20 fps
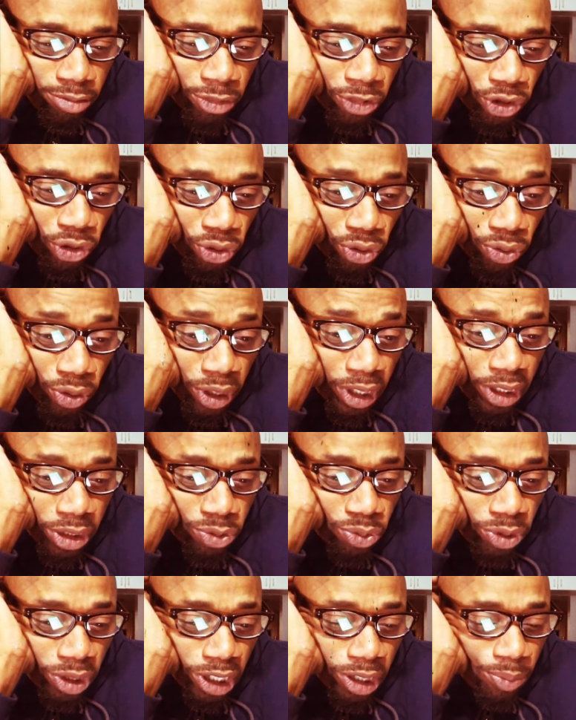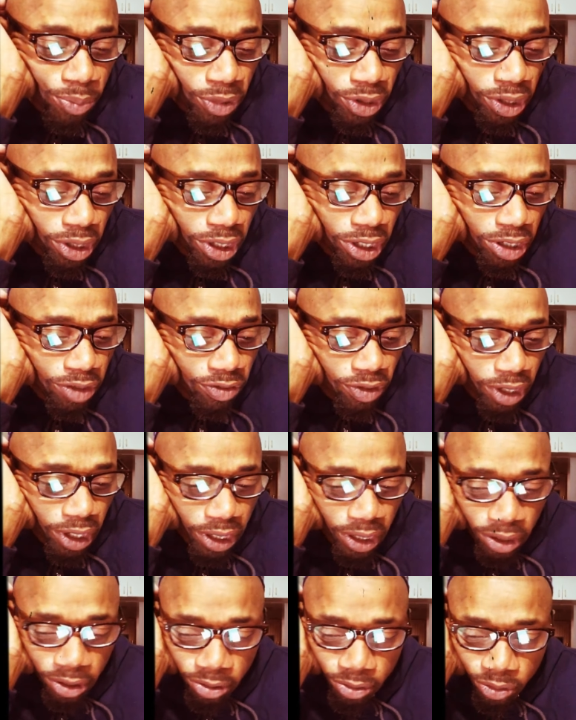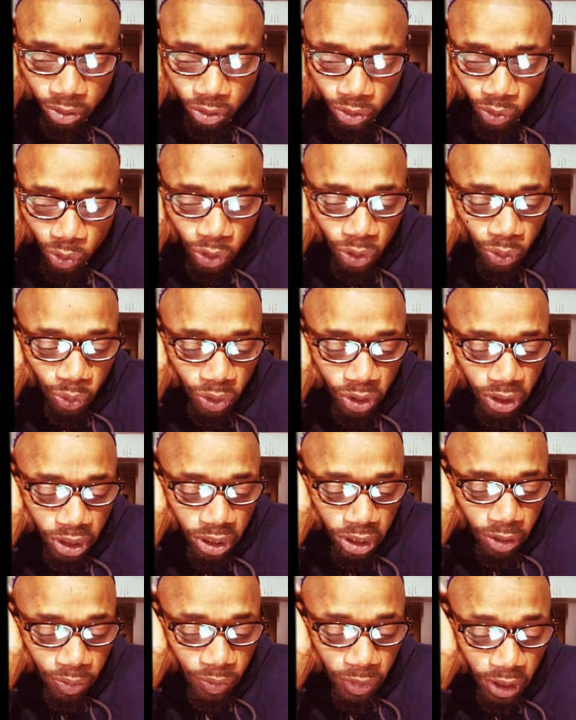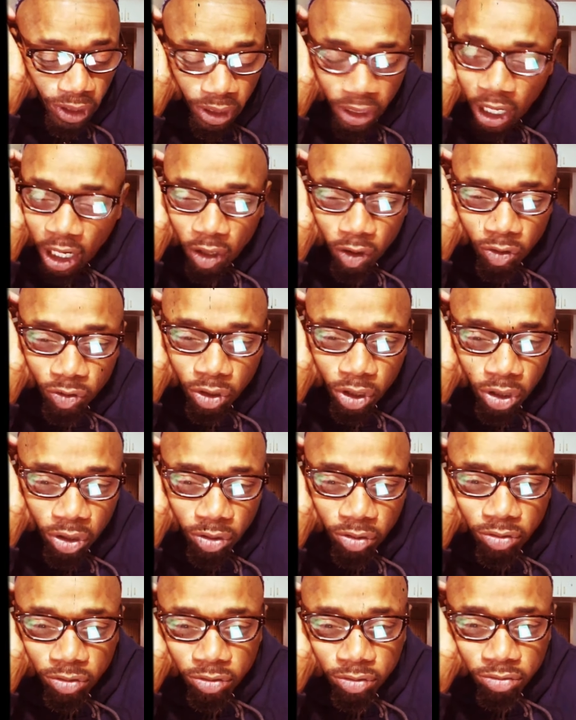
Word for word: You know, that's what I behave like. What, what did it mean? I don't know.